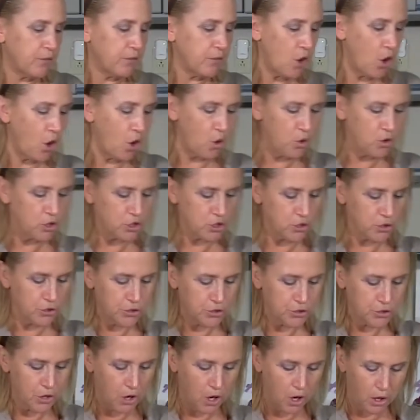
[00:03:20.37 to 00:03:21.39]
of kosher
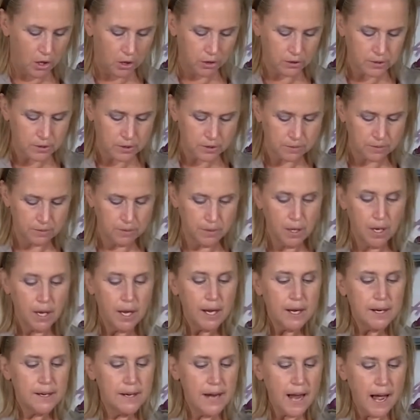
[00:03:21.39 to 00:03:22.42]
salt.
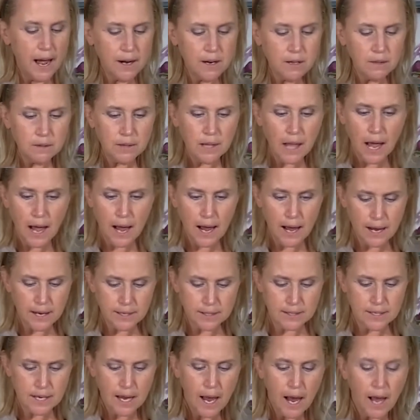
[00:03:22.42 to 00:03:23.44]
Not a
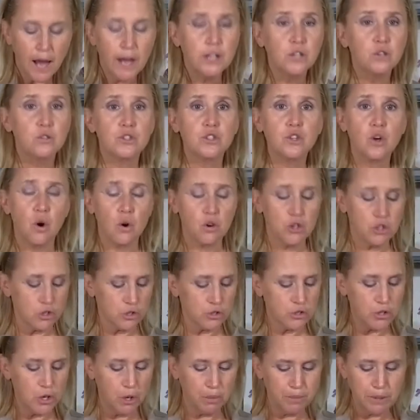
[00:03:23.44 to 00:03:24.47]
lot. I use
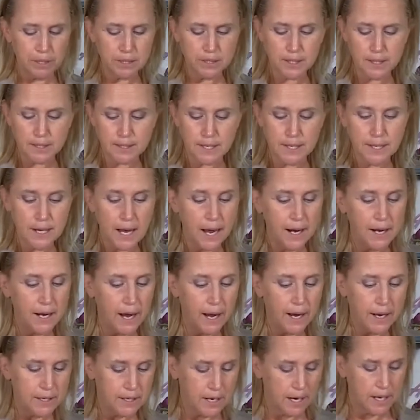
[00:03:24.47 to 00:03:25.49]
kosher salt because it's a
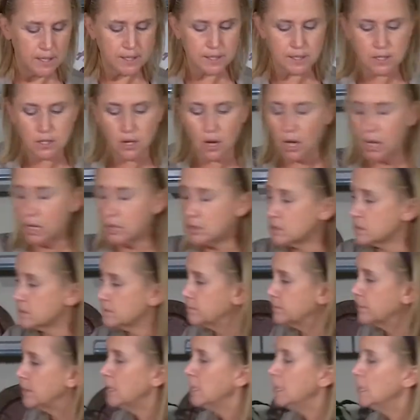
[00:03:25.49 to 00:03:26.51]
non-iodized salt.
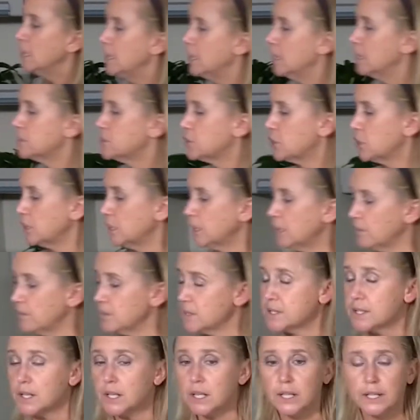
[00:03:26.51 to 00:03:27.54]
It's gonna give
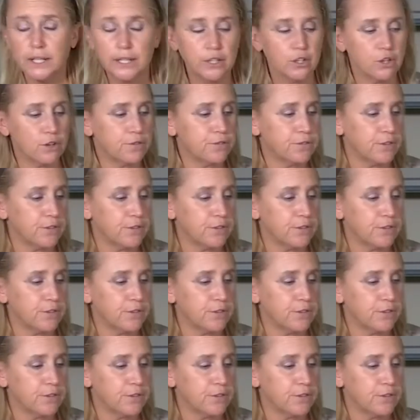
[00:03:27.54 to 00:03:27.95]
us a cleaner